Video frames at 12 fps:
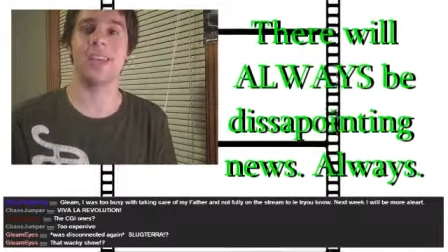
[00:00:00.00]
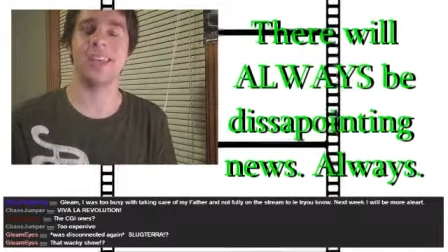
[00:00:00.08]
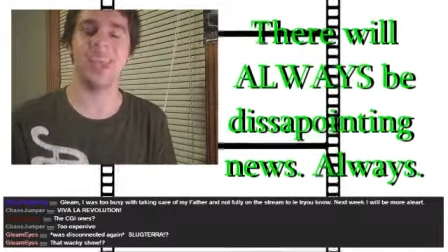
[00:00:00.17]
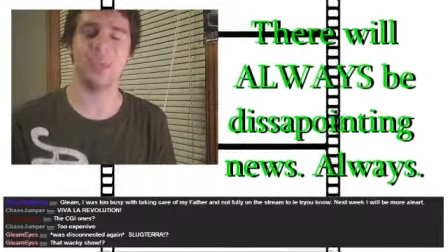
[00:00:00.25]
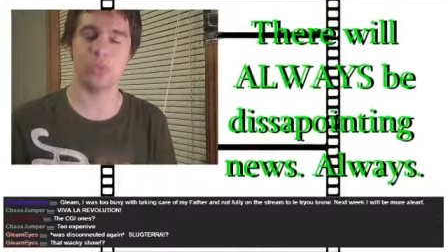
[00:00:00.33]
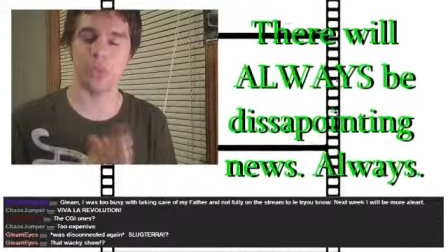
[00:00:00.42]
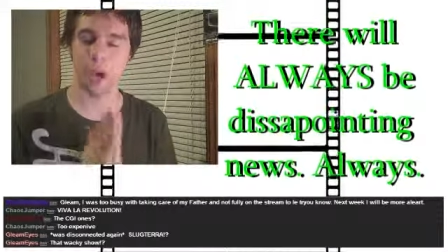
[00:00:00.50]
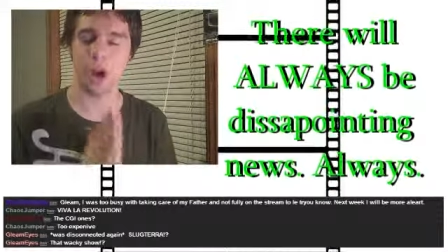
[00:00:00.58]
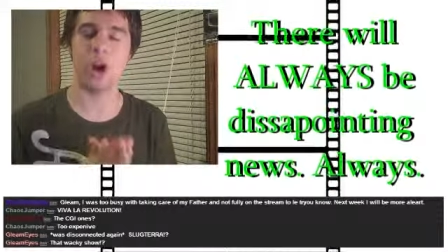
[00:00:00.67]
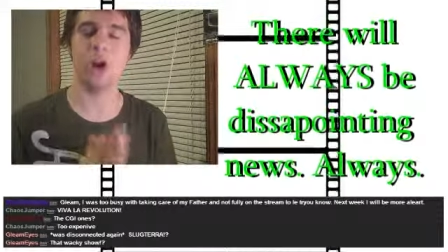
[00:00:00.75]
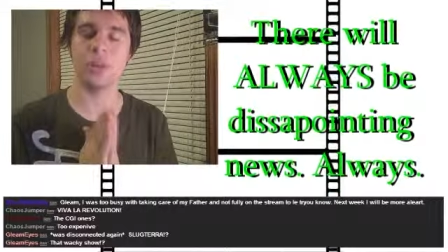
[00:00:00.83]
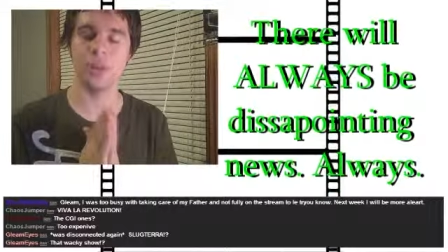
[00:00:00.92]
Yes, we
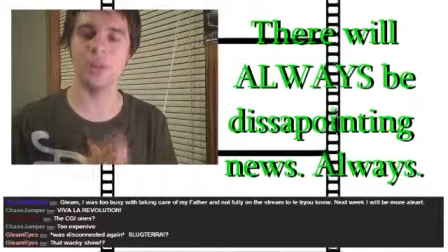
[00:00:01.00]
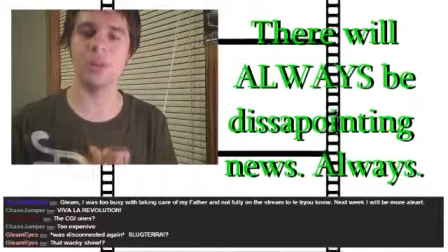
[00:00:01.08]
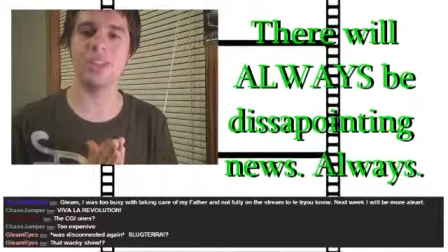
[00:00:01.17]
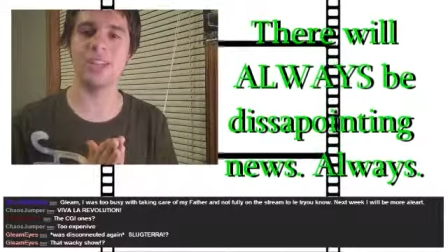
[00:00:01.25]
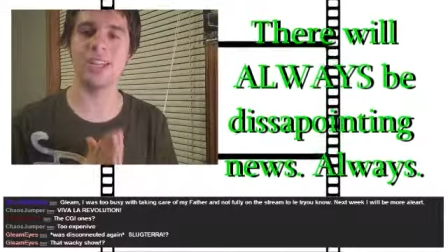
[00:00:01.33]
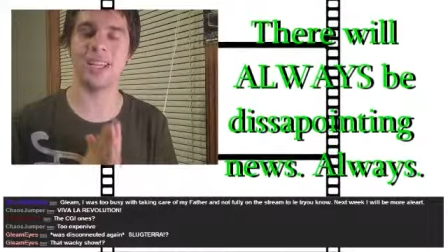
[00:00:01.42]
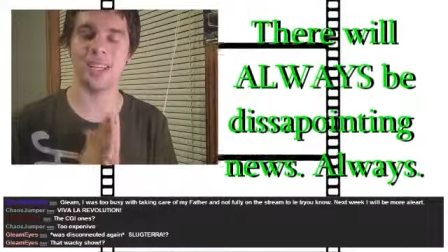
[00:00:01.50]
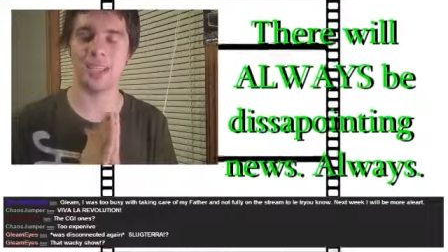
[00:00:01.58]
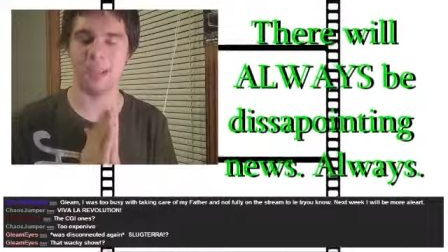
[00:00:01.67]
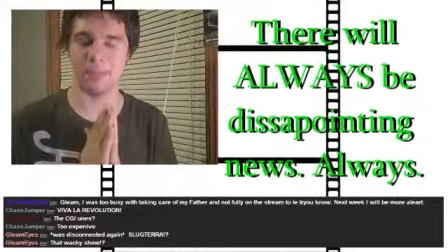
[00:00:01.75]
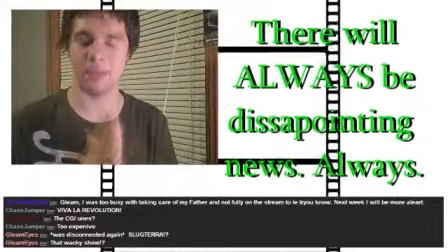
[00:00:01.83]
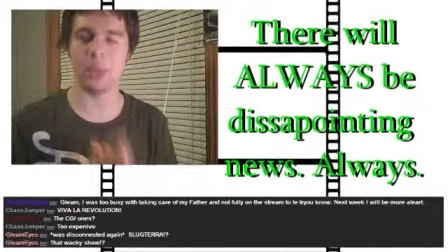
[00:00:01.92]
are losing
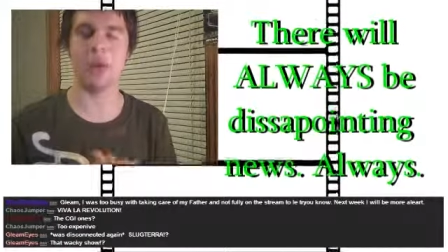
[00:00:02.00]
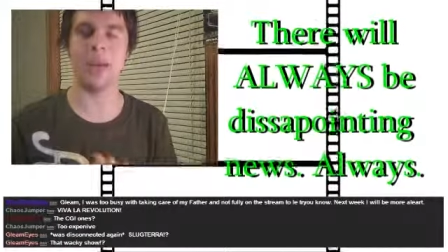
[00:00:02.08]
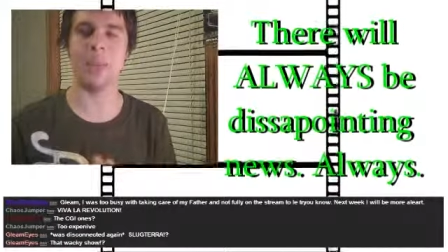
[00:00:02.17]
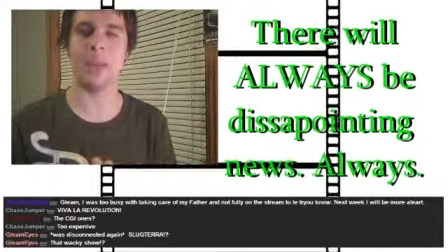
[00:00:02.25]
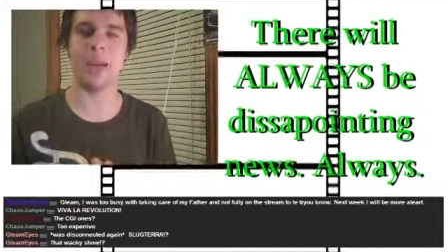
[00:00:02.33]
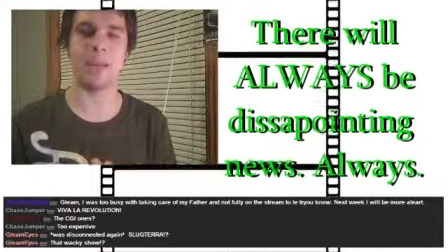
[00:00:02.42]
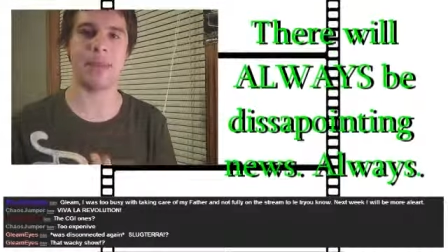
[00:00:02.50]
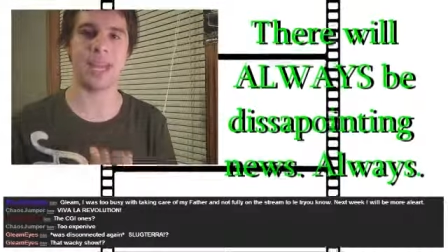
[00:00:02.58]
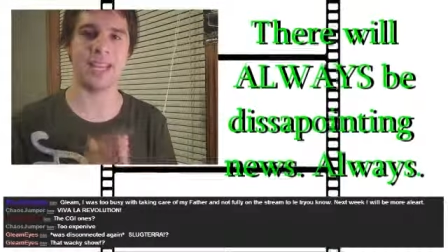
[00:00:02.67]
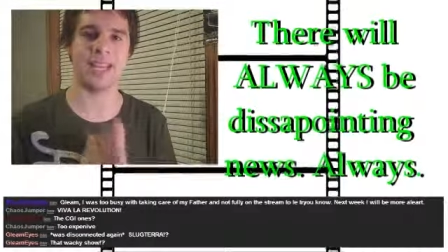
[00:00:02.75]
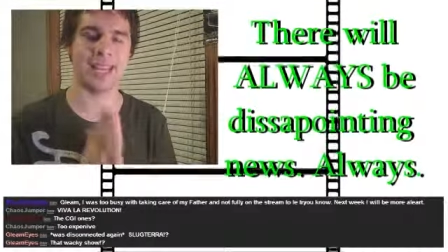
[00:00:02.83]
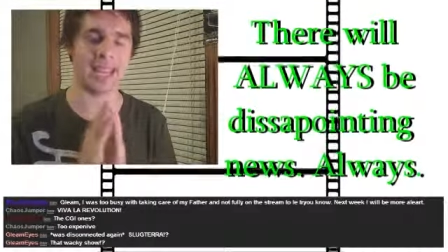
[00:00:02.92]
Beware the
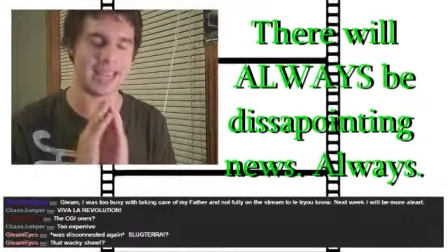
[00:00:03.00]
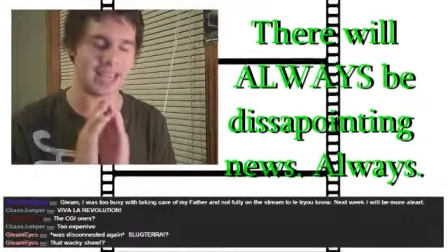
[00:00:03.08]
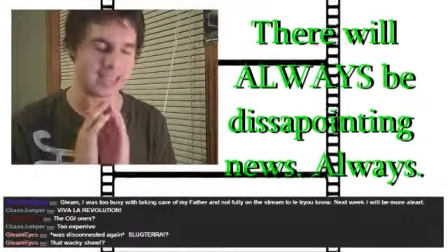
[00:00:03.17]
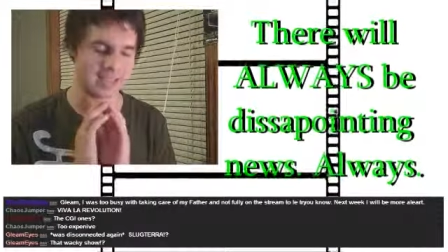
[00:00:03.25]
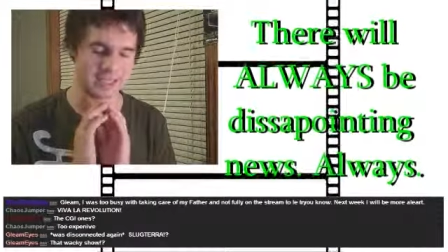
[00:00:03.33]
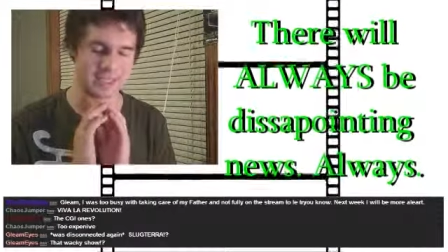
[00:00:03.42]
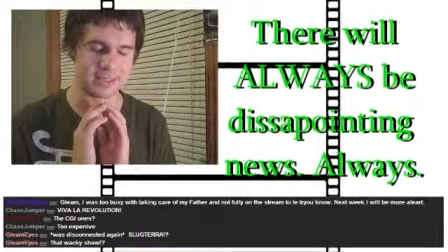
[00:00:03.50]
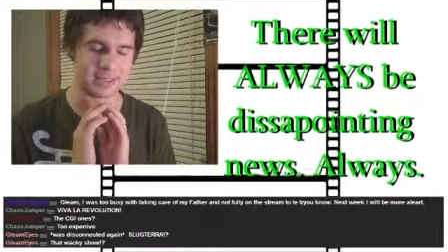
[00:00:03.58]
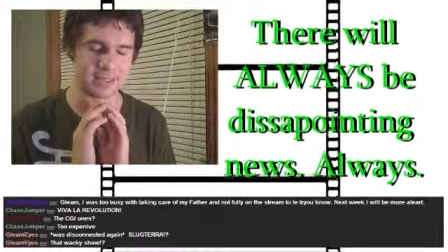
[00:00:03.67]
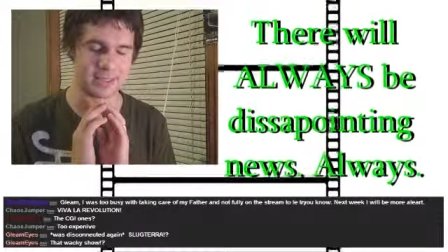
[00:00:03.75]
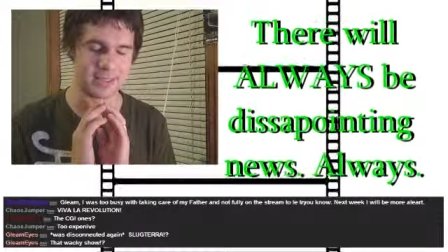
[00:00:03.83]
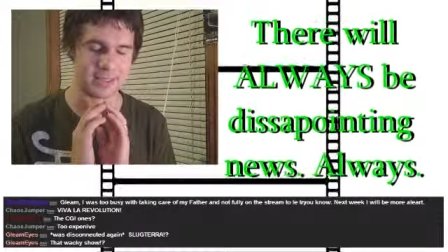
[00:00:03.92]
Batman and
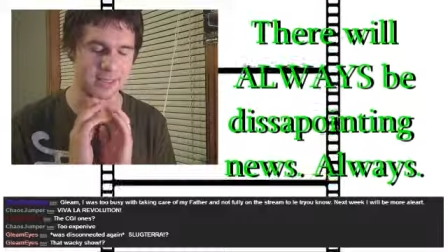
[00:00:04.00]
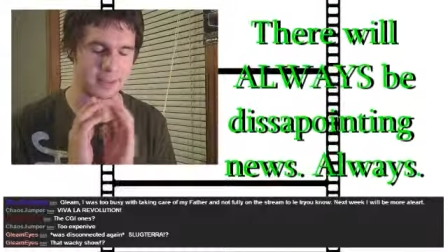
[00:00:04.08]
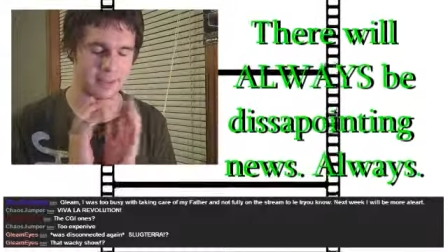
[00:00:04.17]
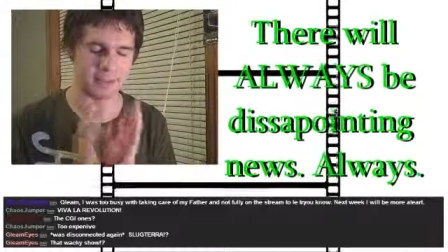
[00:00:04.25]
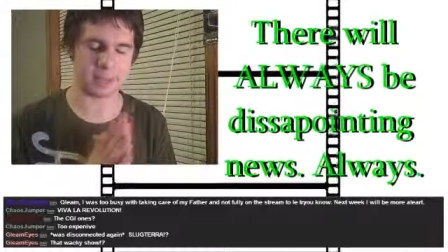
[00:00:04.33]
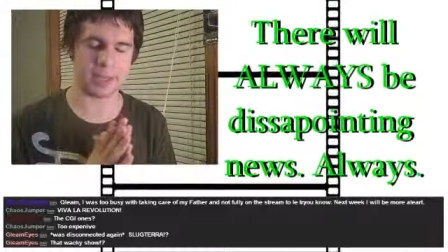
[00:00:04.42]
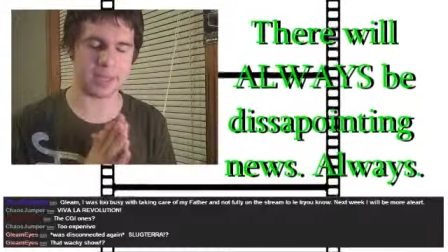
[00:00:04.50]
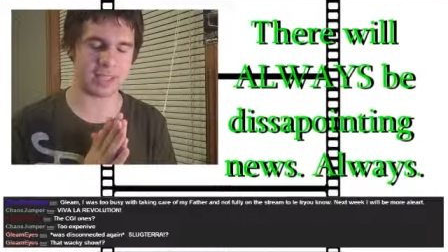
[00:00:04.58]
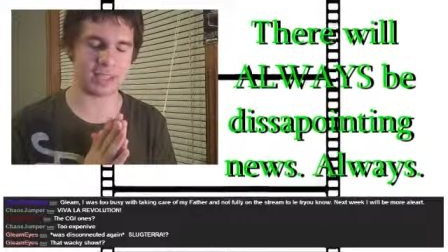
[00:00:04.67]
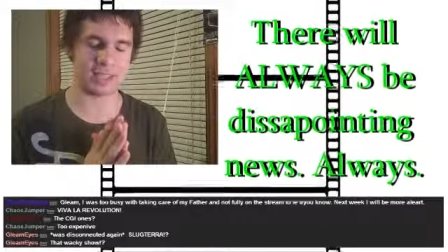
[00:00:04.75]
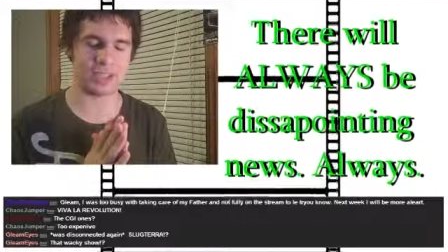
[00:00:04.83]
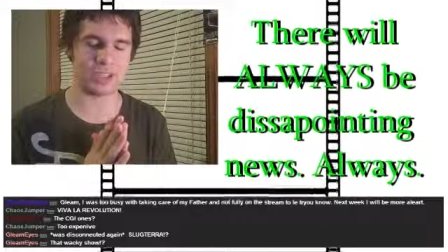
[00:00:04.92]
the
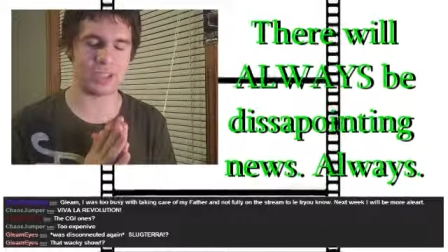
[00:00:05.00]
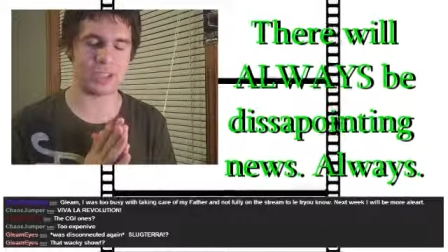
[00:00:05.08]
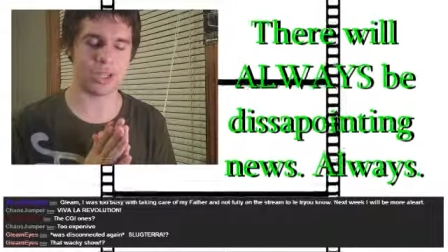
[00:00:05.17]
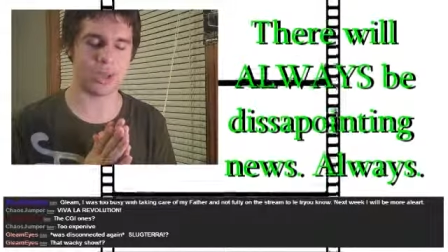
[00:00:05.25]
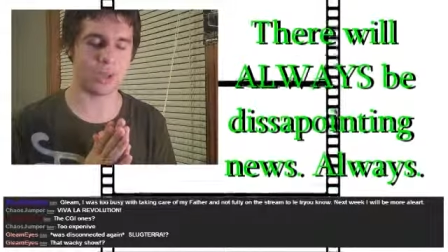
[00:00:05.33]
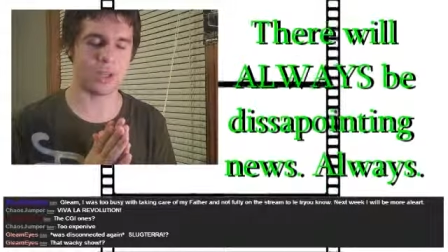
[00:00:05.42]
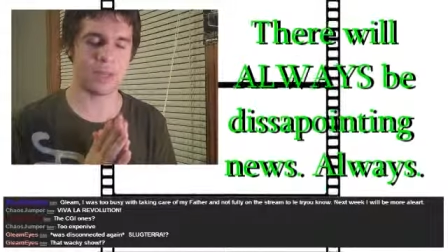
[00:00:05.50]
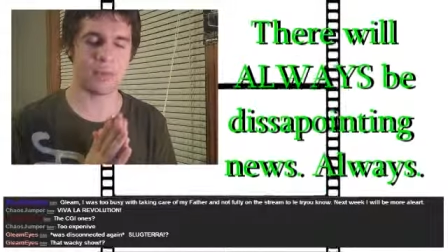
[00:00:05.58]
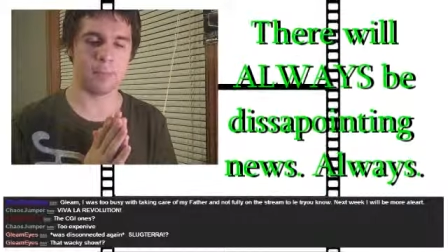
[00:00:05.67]
Symbiotic Titan show,